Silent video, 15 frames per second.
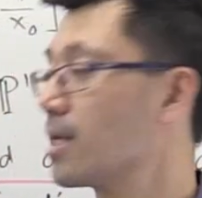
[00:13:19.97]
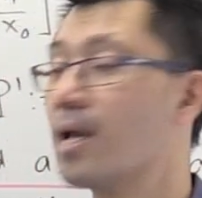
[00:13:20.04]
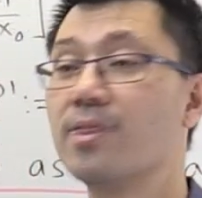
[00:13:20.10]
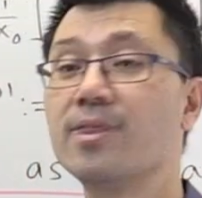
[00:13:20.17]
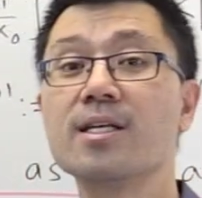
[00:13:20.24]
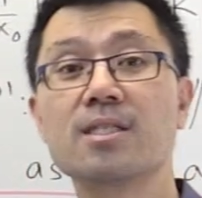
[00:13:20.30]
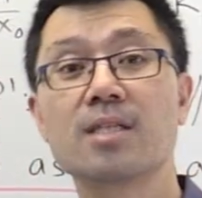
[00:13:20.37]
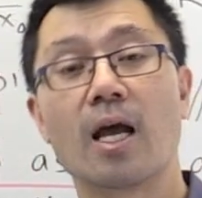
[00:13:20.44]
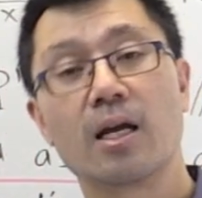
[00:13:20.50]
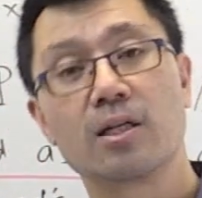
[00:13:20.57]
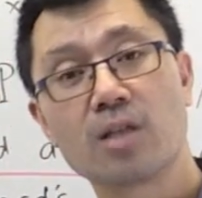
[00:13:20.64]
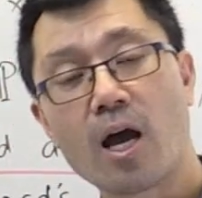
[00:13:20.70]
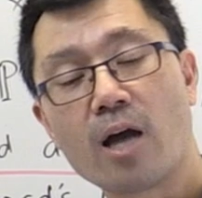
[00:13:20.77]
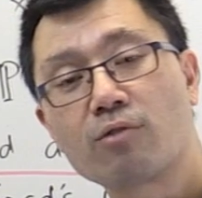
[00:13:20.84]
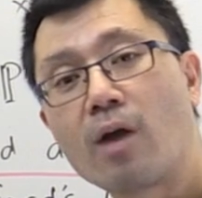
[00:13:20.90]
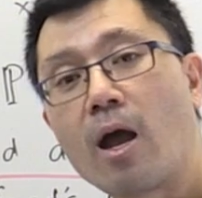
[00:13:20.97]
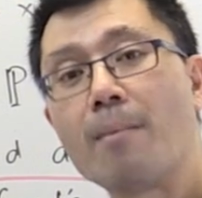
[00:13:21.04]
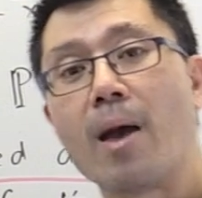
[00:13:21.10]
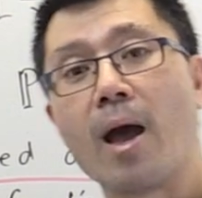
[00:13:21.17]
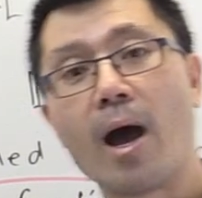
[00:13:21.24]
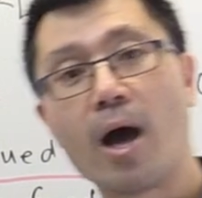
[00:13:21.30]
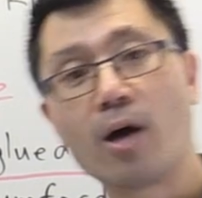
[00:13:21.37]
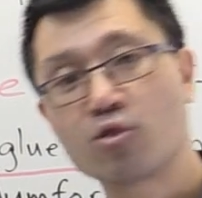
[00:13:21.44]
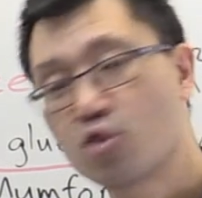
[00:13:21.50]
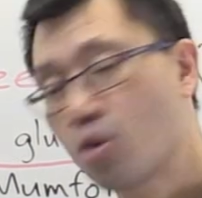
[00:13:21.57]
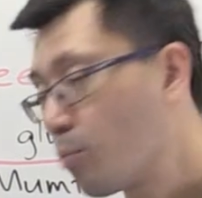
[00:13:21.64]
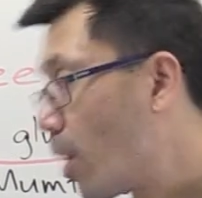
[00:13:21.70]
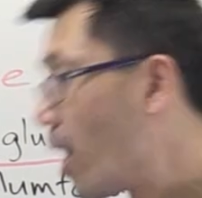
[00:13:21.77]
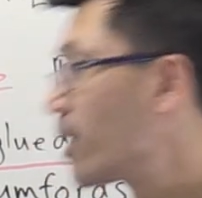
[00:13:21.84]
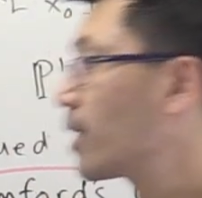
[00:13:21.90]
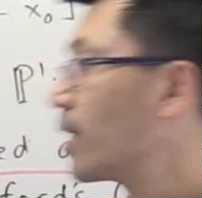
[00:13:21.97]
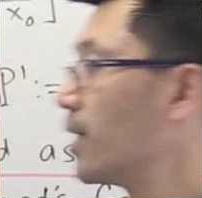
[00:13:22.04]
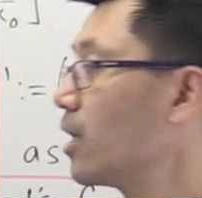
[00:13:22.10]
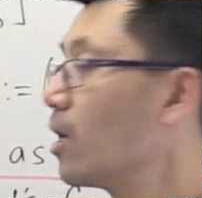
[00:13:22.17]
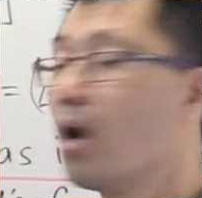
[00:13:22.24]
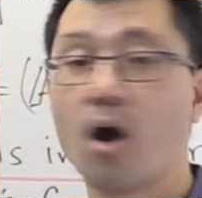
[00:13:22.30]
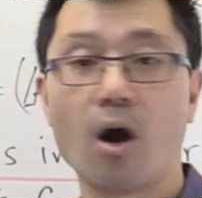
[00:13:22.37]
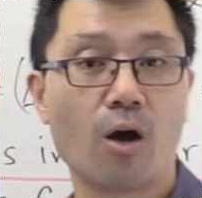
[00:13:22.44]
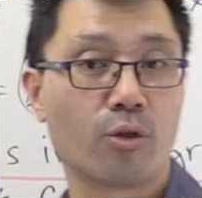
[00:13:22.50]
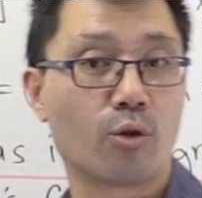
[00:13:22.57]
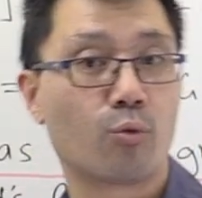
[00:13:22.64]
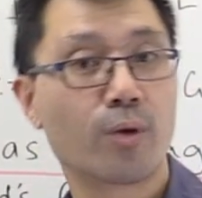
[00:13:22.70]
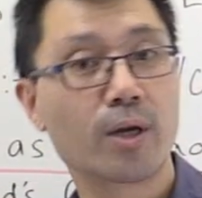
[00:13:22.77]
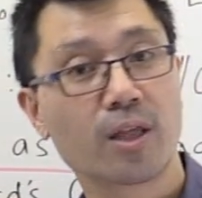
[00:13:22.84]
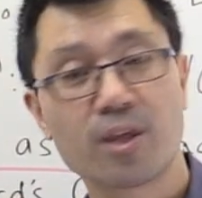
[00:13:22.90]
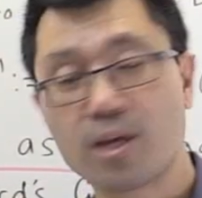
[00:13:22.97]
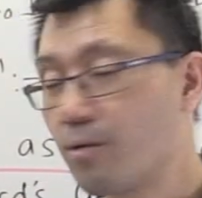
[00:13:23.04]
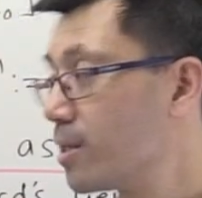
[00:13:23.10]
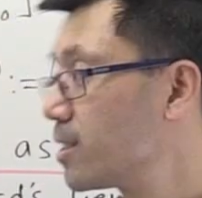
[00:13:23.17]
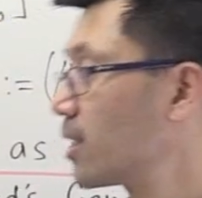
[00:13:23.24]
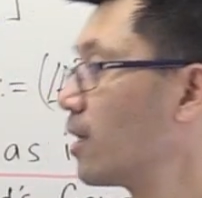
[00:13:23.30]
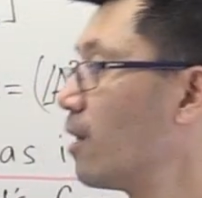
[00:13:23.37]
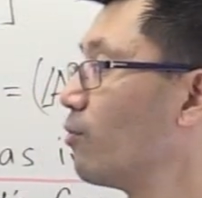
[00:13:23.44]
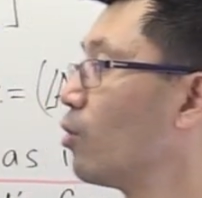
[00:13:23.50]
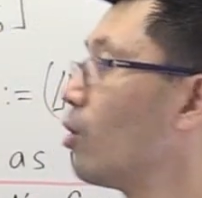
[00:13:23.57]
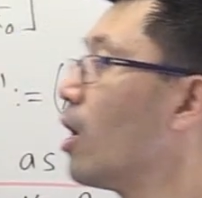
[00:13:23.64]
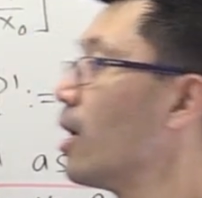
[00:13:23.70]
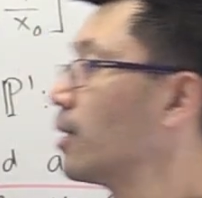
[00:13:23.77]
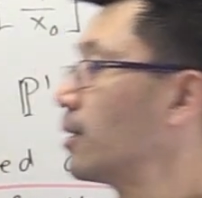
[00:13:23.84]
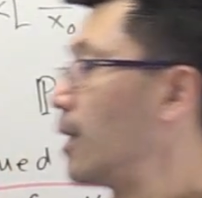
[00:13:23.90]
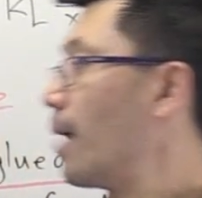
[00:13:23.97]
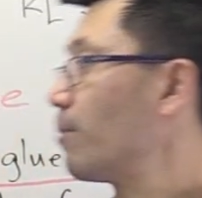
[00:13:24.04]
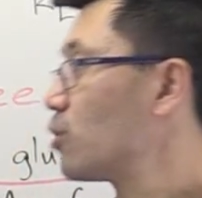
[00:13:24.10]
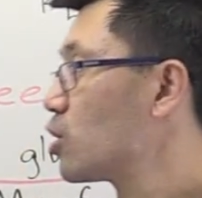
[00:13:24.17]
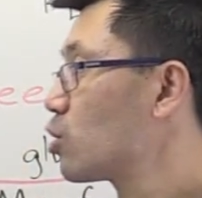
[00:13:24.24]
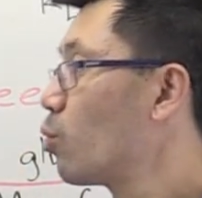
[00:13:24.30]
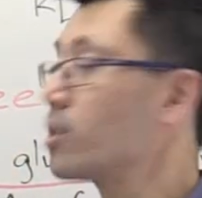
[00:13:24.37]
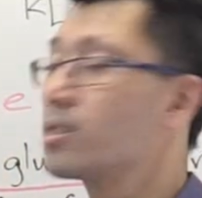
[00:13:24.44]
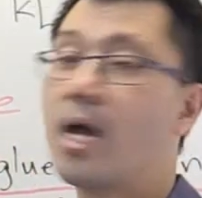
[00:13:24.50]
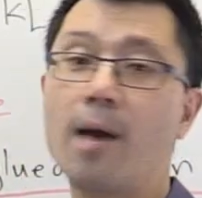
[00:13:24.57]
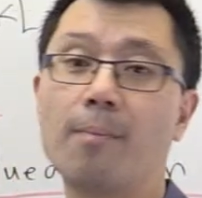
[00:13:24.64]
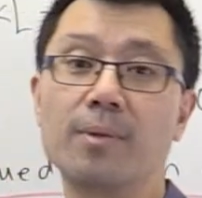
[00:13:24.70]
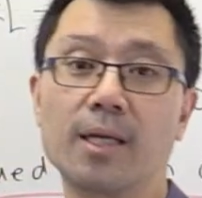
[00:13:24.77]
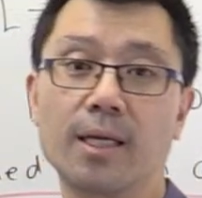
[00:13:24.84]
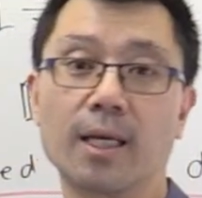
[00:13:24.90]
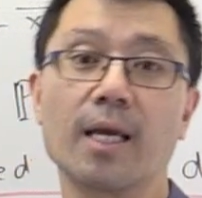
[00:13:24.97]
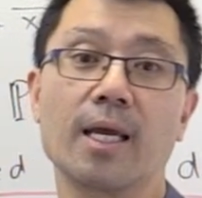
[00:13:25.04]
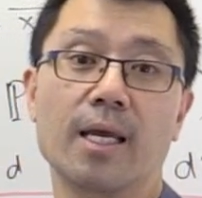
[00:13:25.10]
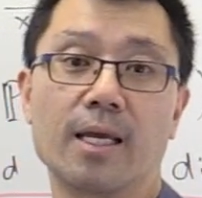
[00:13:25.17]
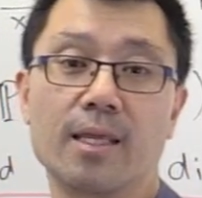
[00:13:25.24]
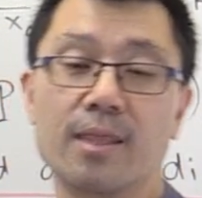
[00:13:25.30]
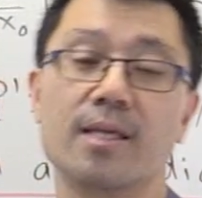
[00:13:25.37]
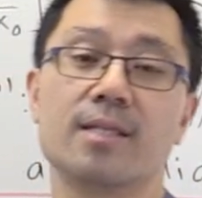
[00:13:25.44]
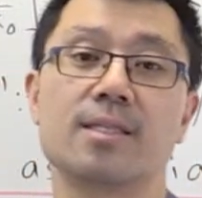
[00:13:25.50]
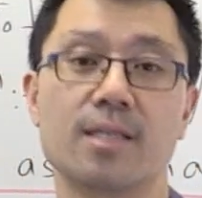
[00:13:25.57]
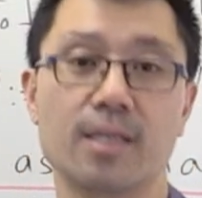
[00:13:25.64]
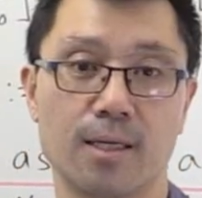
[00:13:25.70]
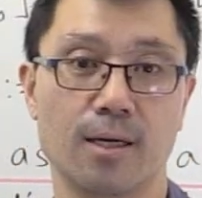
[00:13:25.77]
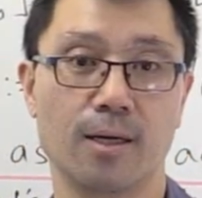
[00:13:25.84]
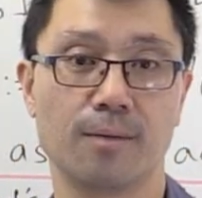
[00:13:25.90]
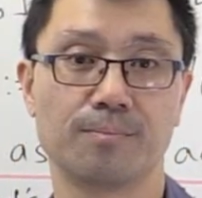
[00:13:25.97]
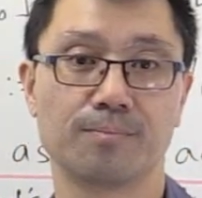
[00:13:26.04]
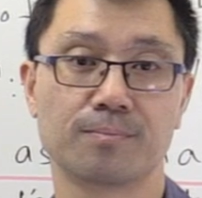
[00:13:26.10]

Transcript: And this diagram algebraically on the ring theoretic level captures what's happening in this here.